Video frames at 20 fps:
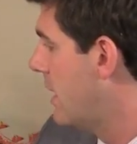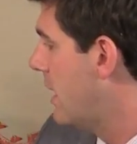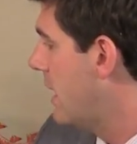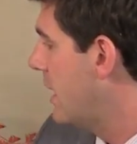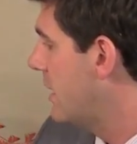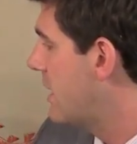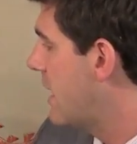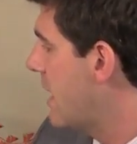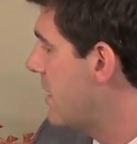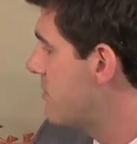
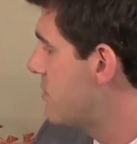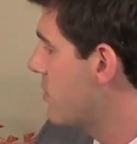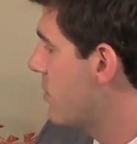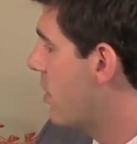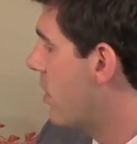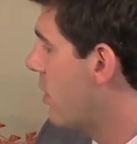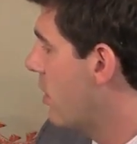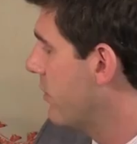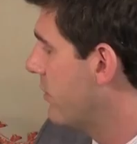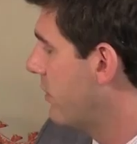It came to a
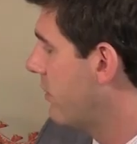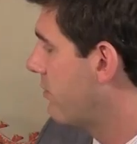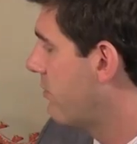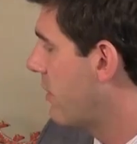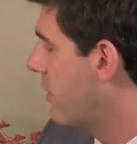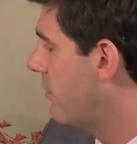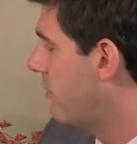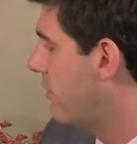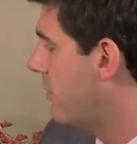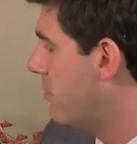halt in
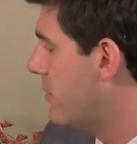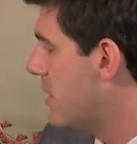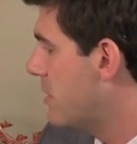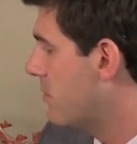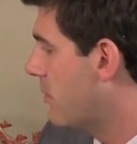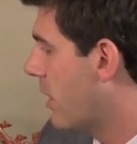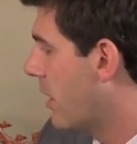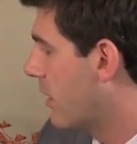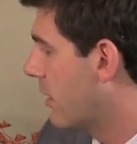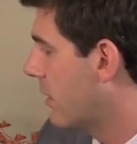front of the meat
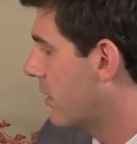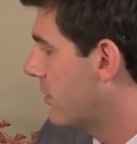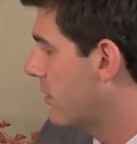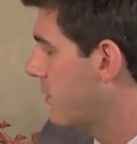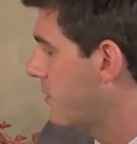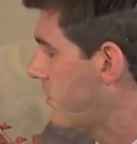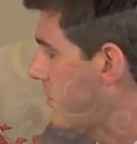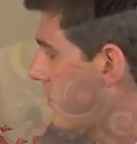market